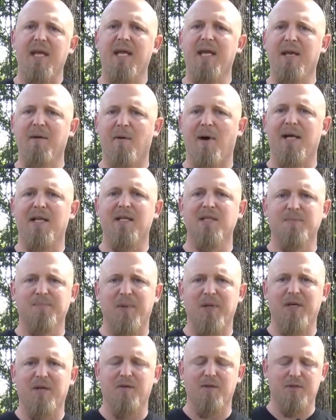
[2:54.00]
Anyway, let's
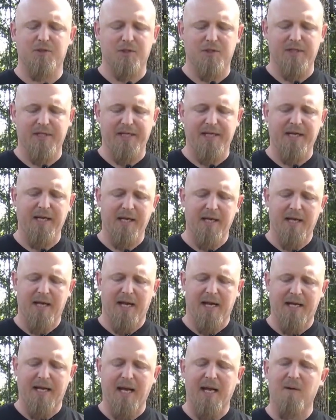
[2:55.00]
put it on the tree.
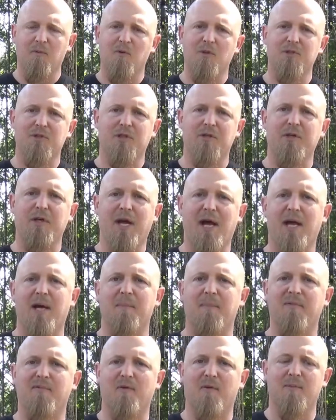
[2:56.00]
I kind of want to show you how
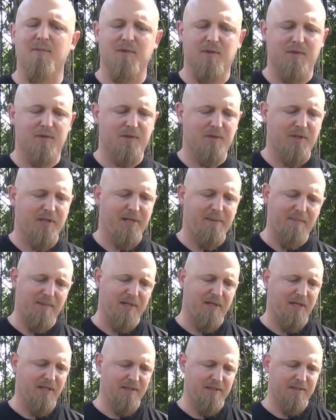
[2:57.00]
it performs on the tree
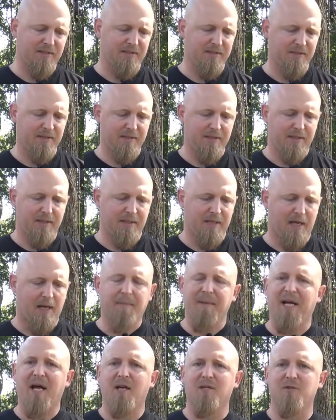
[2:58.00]
because
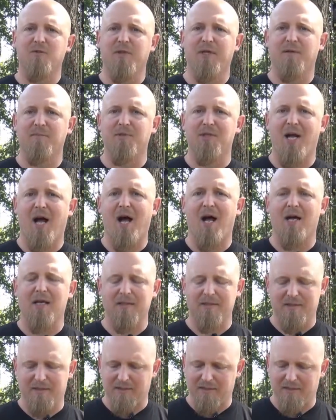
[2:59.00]
I'll be honest with you, I'm shocked.